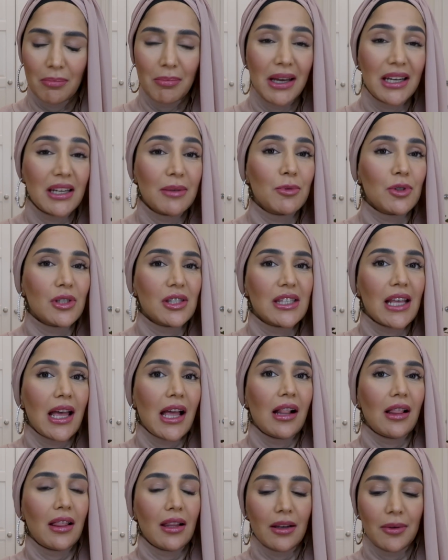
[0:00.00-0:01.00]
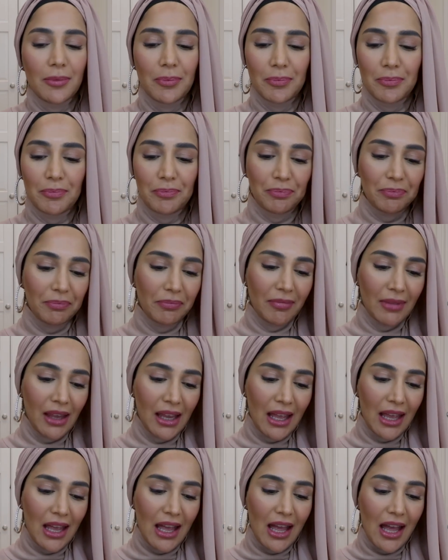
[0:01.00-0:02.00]
Mademoiselle.
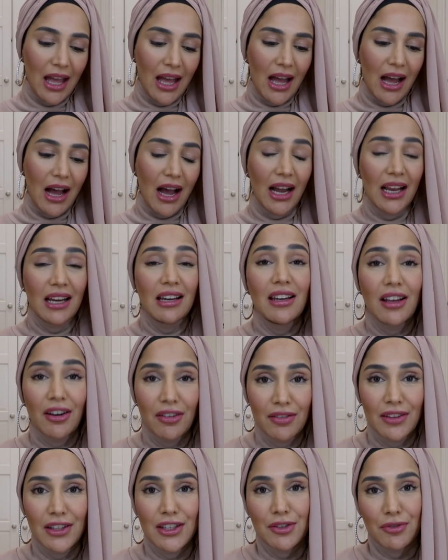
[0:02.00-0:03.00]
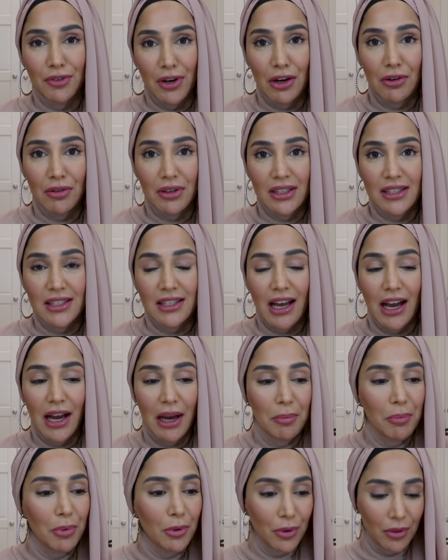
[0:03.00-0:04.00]
I love this fragrance.
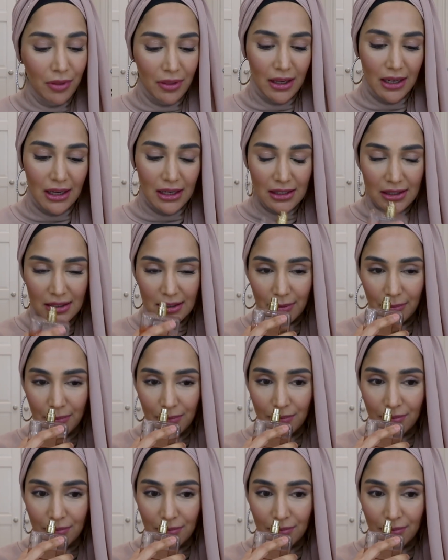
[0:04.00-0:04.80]
I bought this,